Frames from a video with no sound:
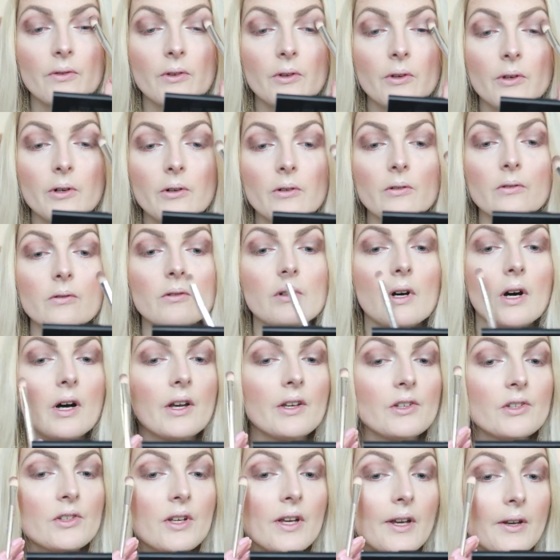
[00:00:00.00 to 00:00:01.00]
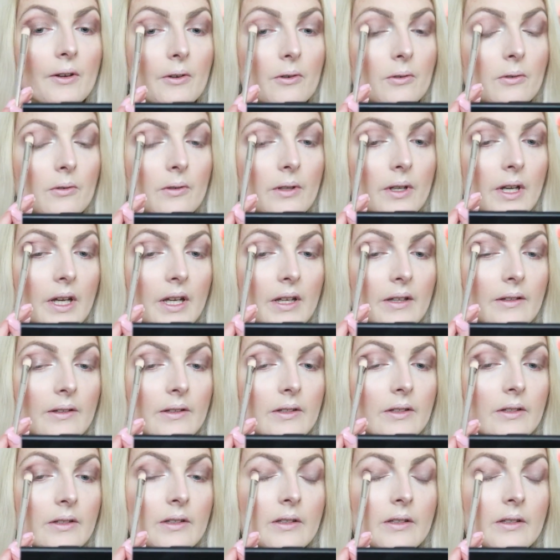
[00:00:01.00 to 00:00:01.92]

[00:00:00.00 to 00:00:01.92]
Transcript: no eyeshadow on it.